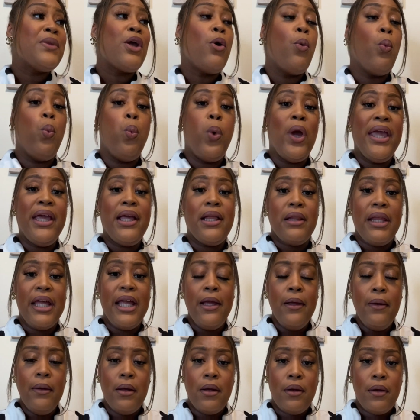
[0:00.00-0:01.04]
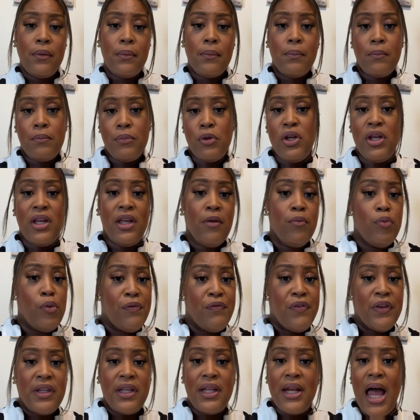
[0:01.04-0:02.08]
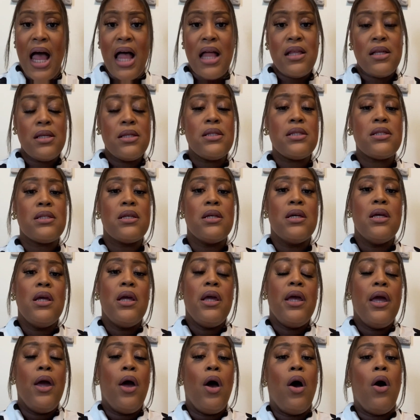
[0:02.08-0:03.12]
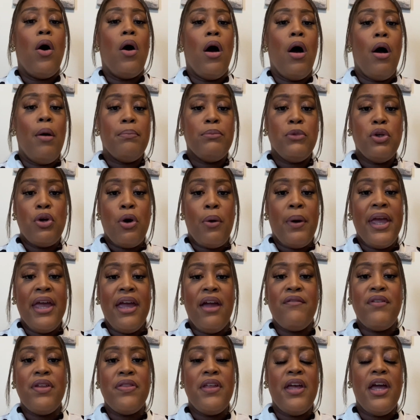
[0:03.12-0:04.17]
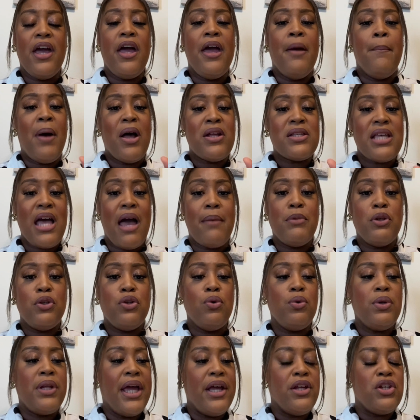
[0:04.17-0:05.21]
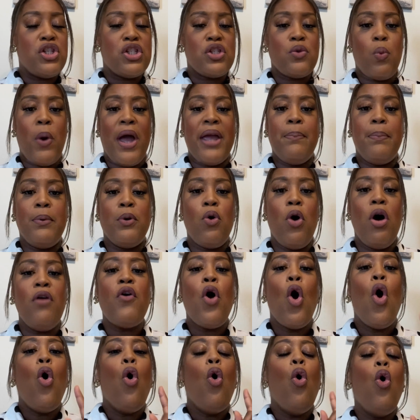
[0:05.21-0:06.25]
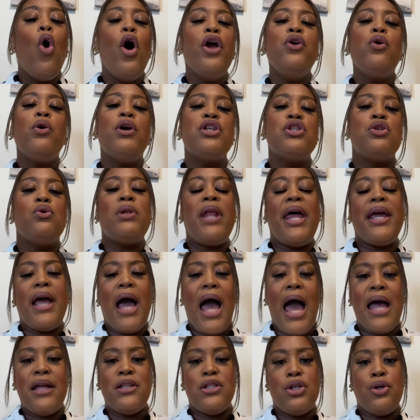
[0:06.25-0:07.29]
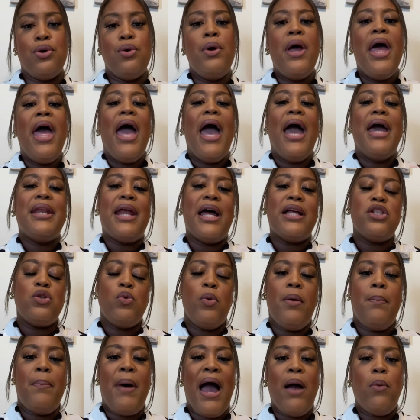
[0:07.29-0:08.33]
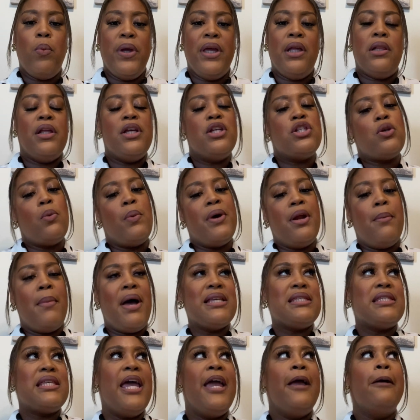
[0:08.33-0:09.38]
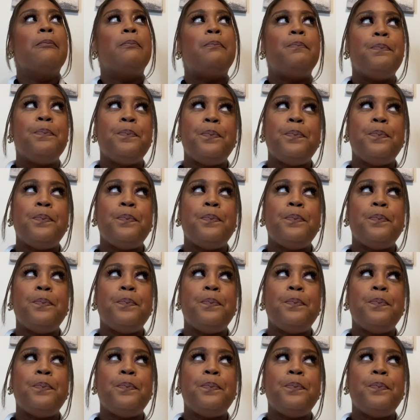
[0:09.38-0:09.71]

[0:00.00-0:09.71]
Weekly, you can give them $50 um, you know, here and there, and by time the due date, just wipe it off. Or you can do like I do, and I do it bi-weekly. So what am I saying?